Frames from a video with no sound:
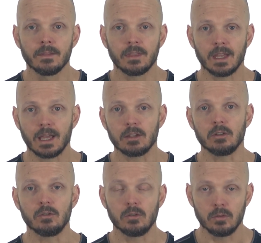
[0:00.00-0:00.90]
that
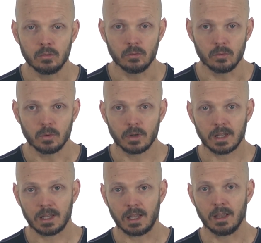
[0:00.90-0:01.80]
you
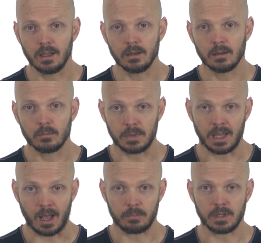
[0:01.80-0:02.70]
can be
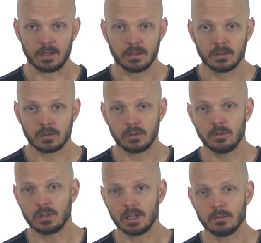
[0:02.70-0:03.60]
happy, so you
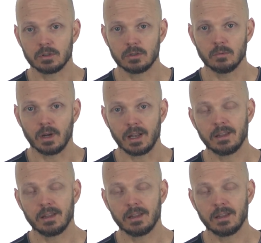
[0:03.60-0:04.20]
can get what you want.